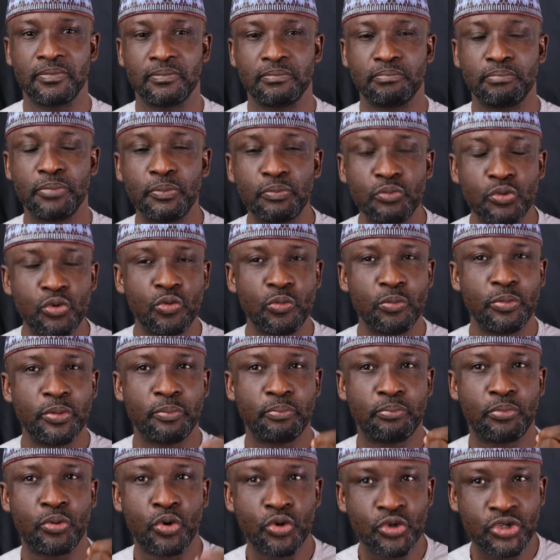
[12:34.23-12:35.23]
People will be
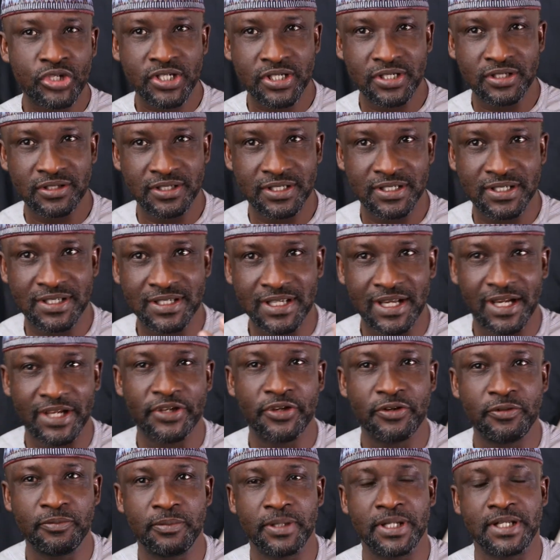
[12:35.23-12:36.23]
posting this
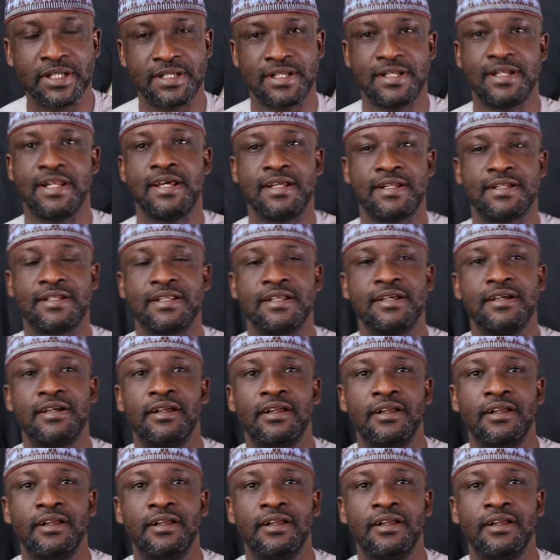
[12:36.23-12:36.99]
argument that,